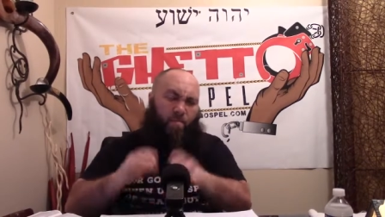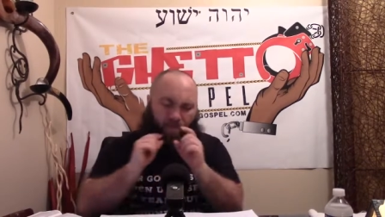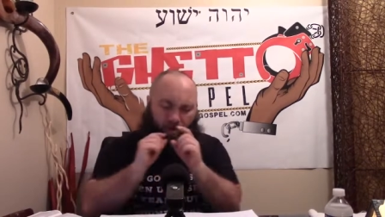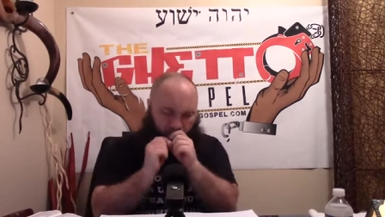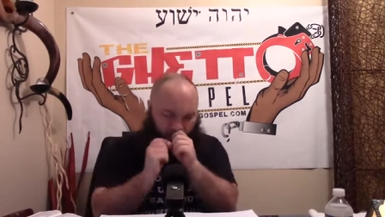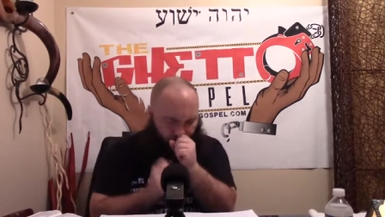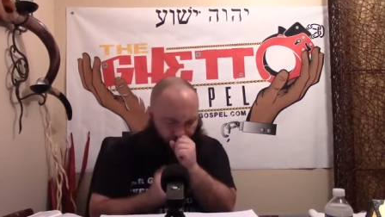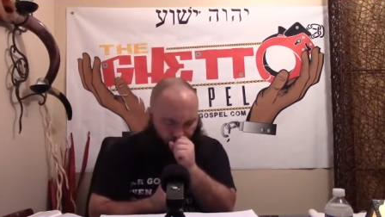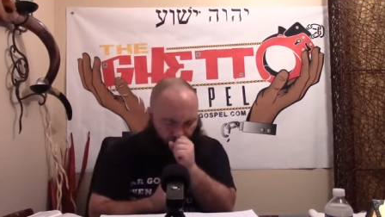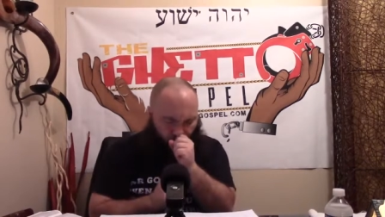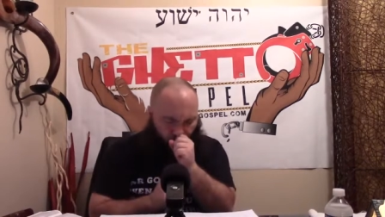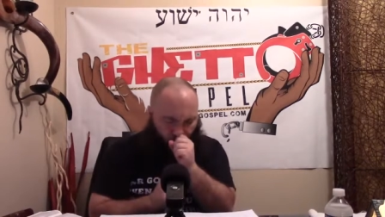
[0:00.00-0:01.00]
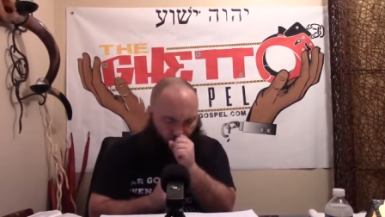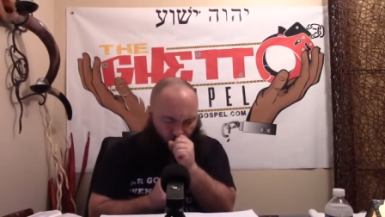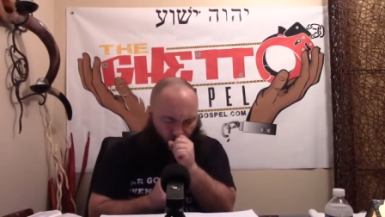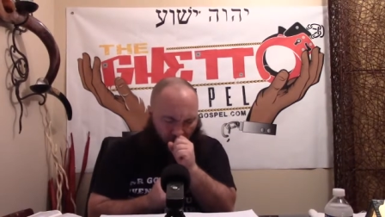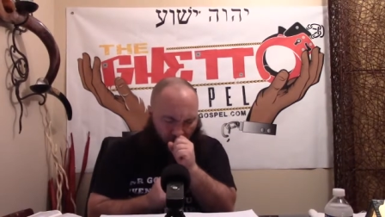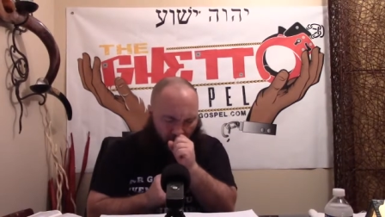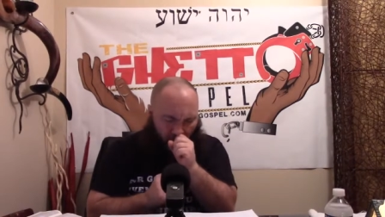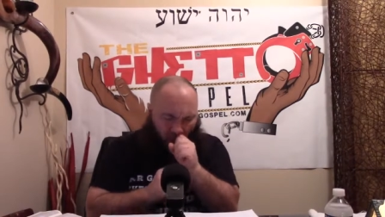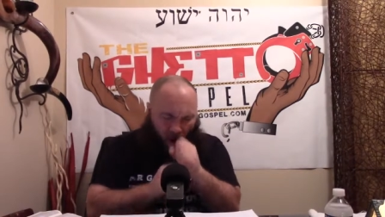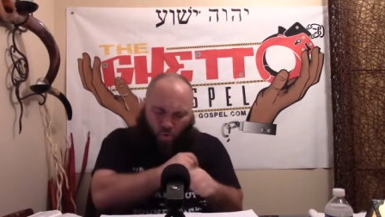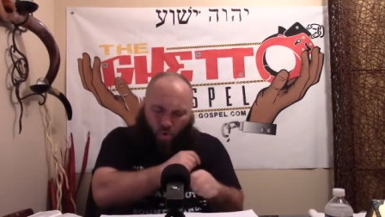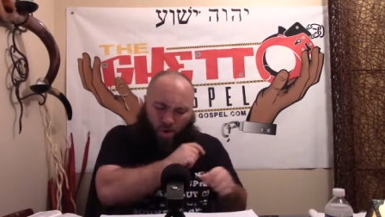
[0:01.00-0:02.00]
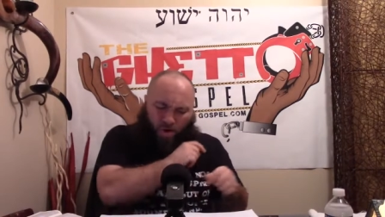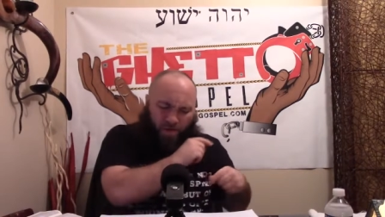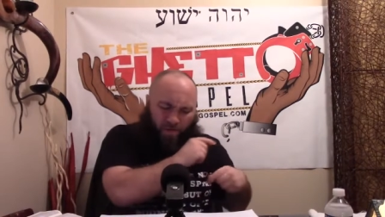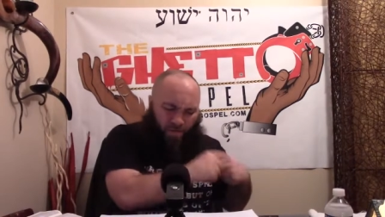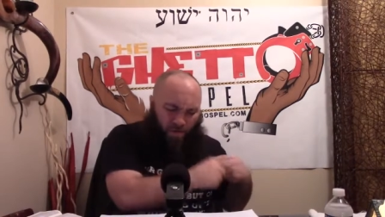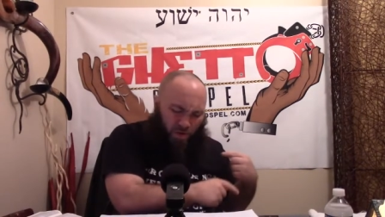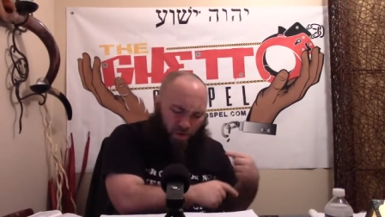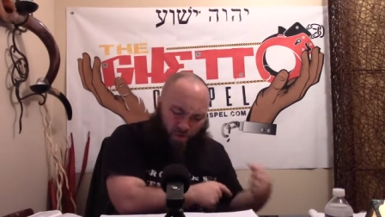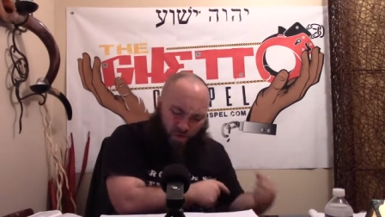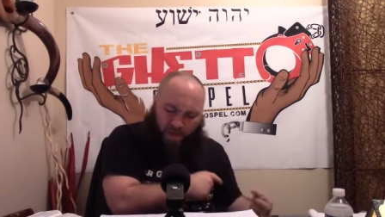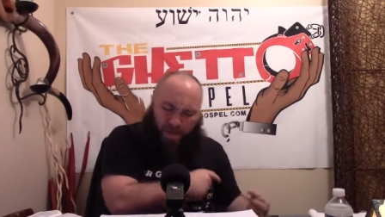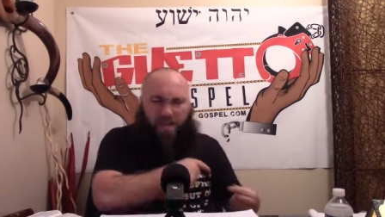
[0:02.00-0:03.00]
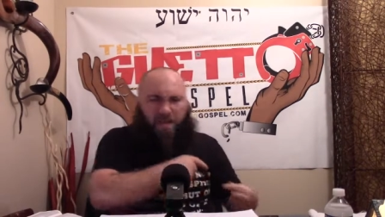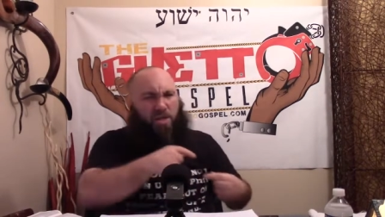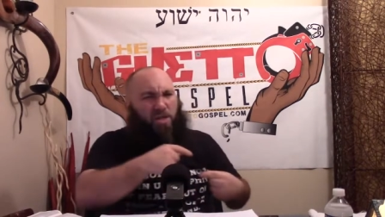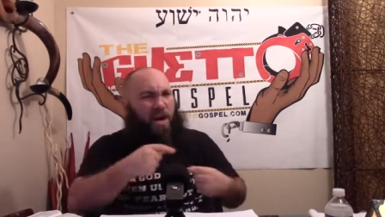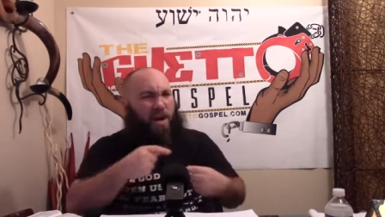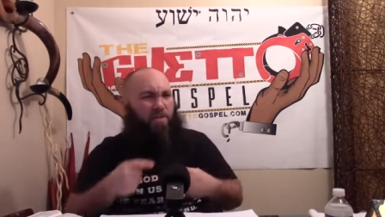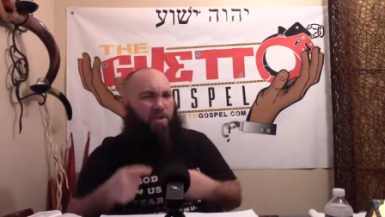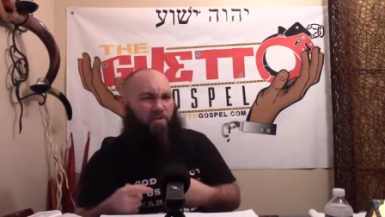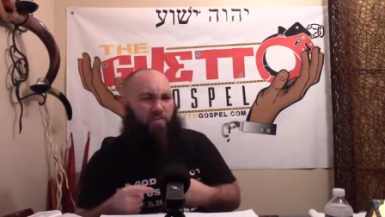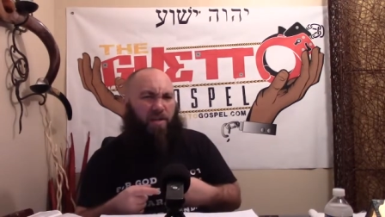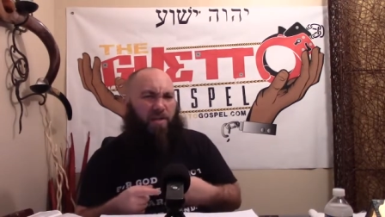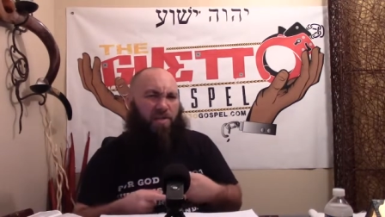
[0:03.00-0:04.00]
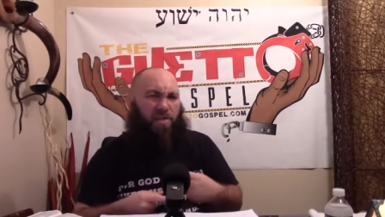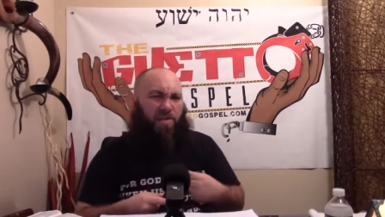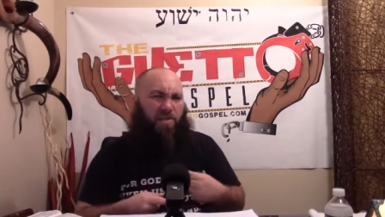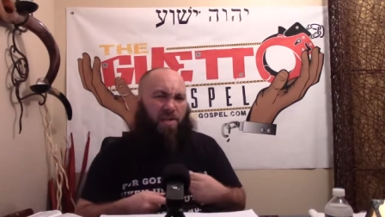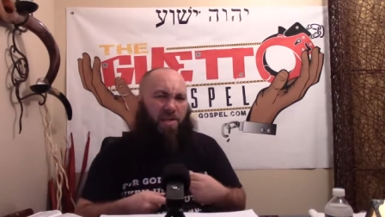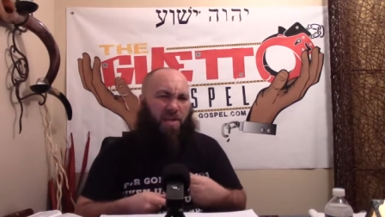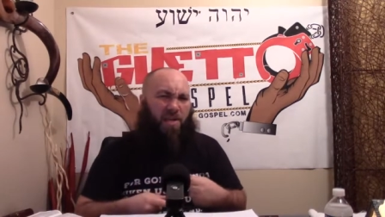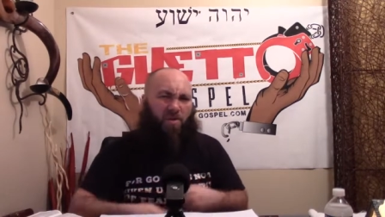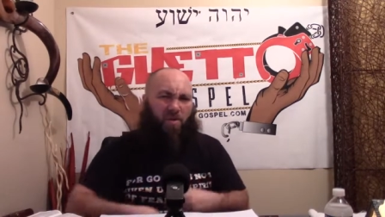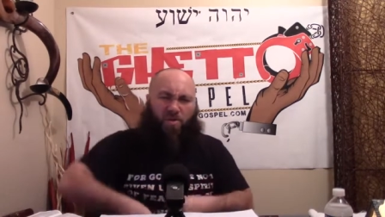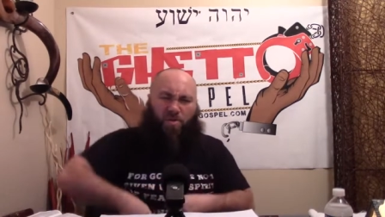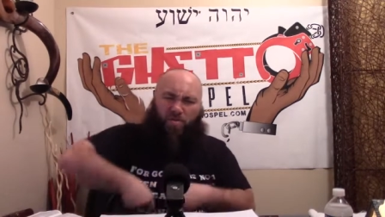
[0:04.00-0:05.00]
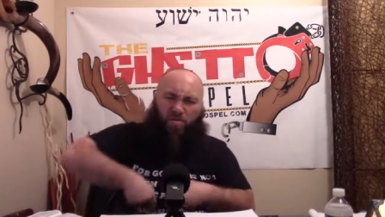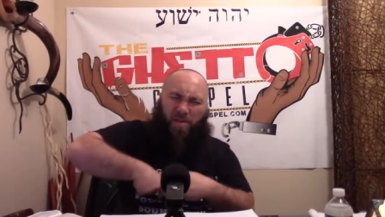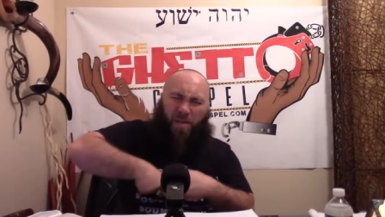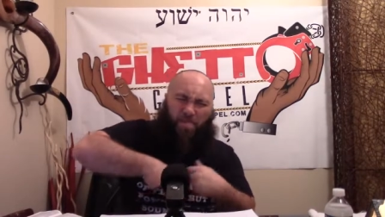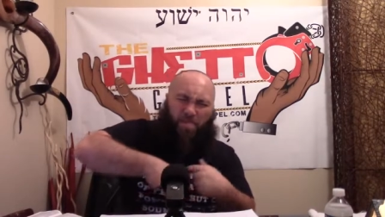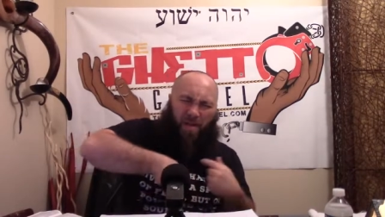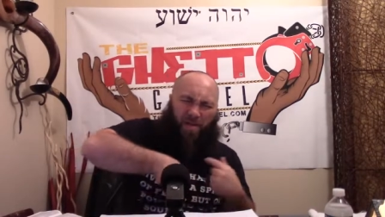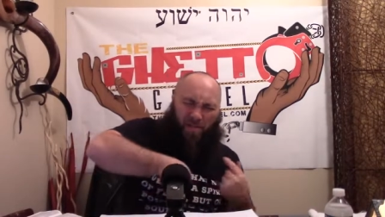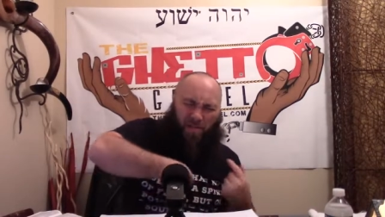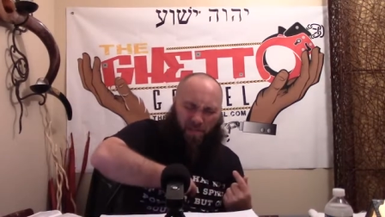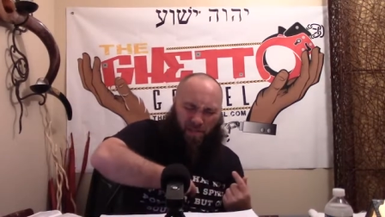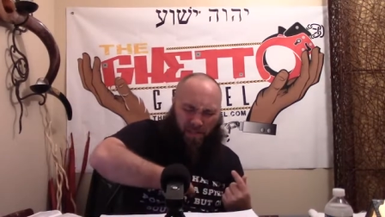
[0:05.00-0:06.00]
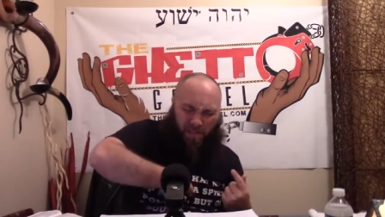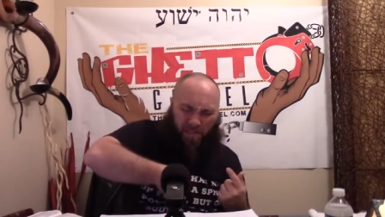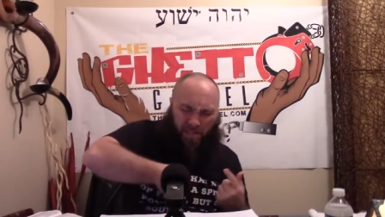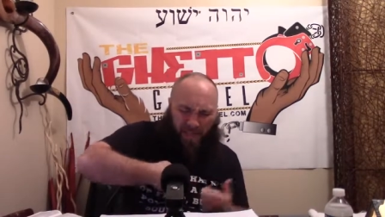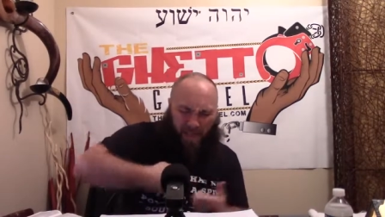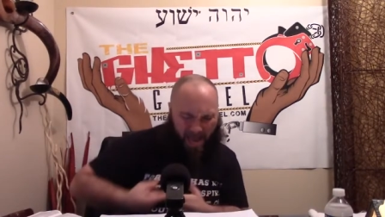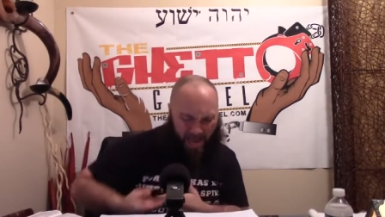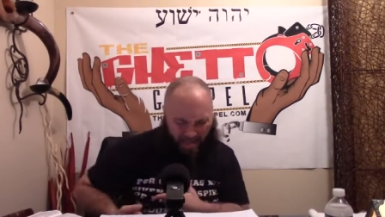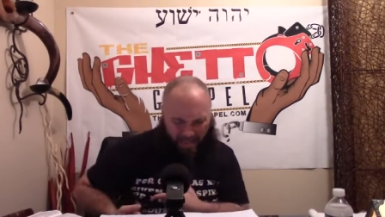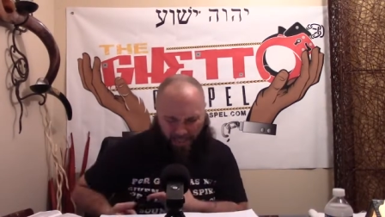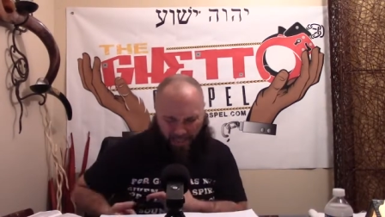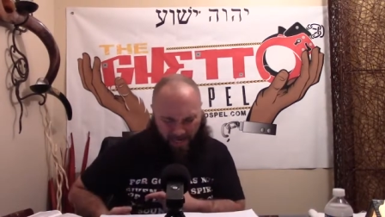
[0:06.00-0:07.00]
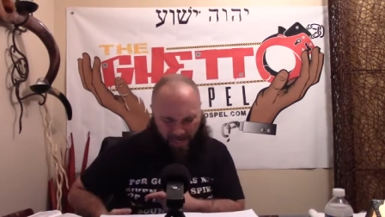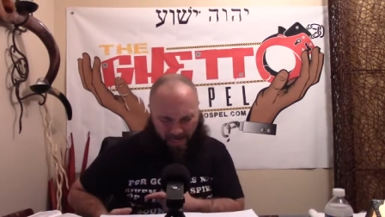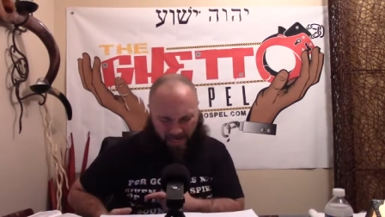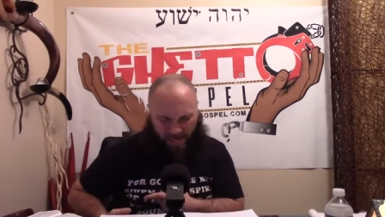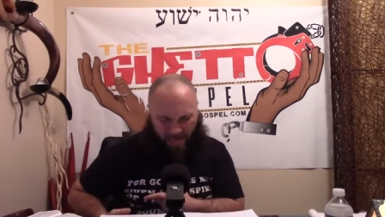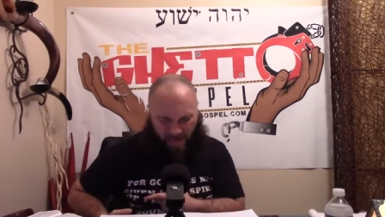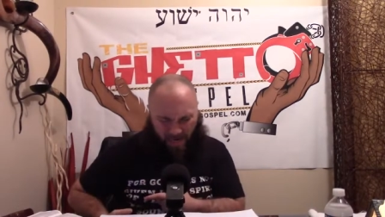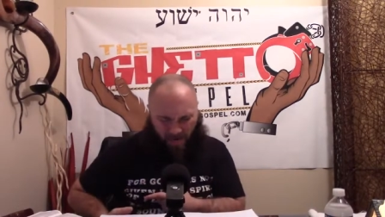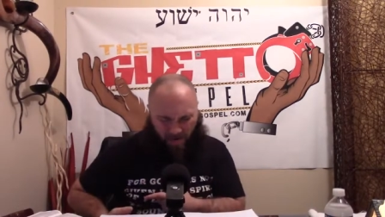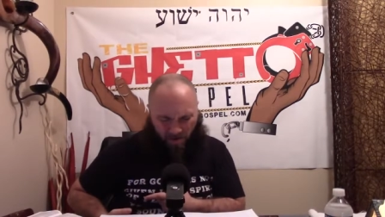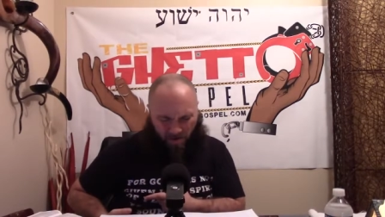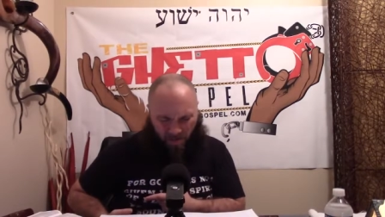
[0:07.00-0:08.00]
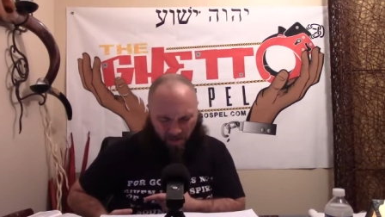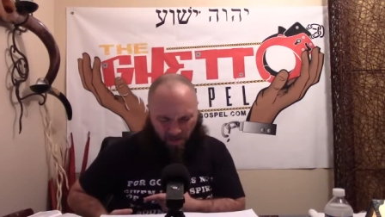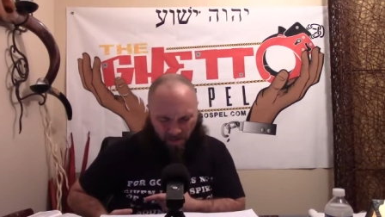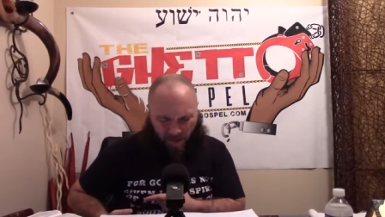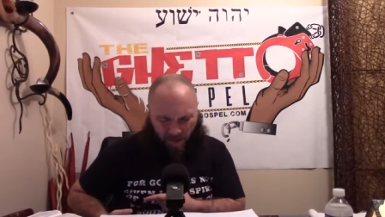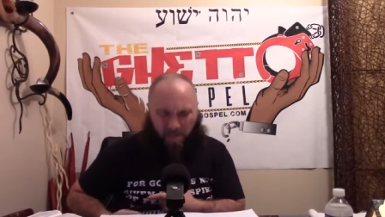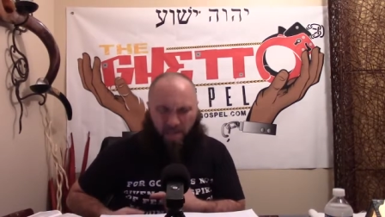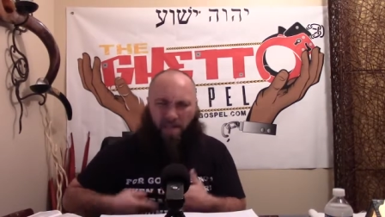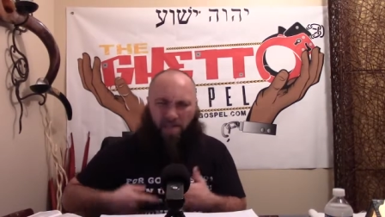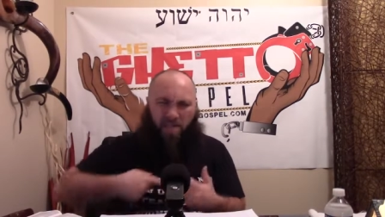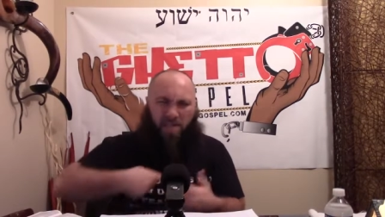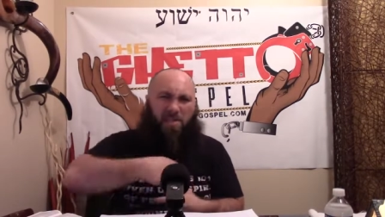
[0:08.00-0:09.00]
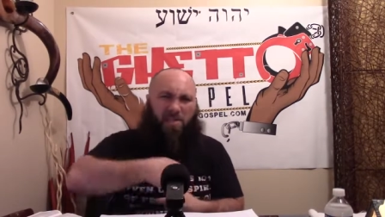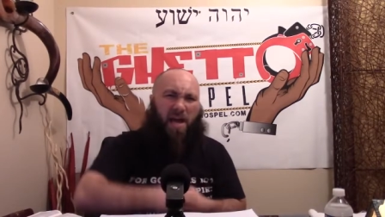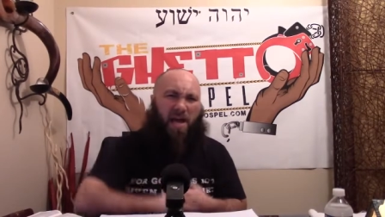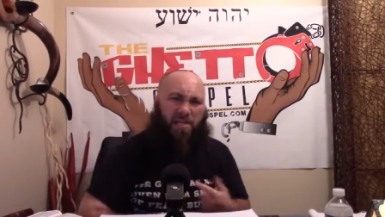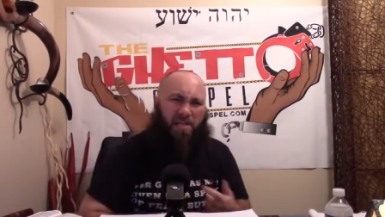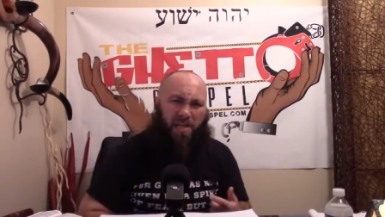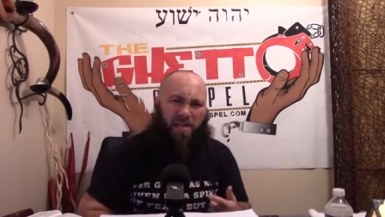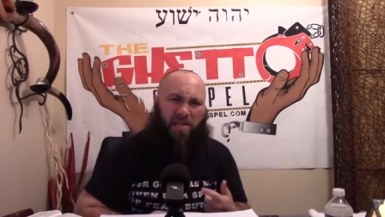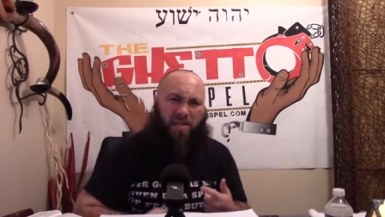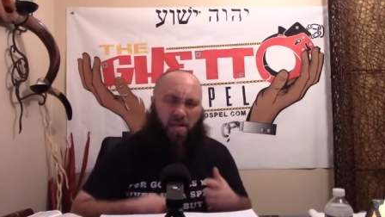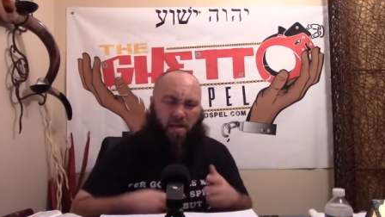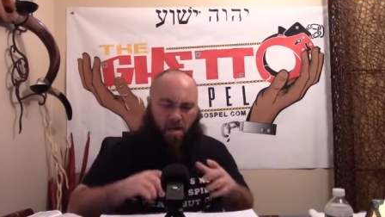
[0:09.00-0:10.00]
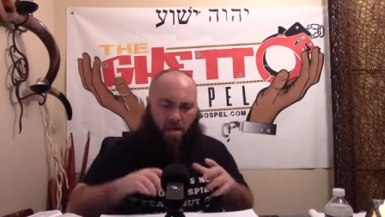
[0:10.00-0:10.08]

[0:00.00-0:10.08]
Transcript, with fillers: but according to First Corinthians chapter three, sixteen, and also in, I believe it's six nineteen or six nine, yeah, six nineteen,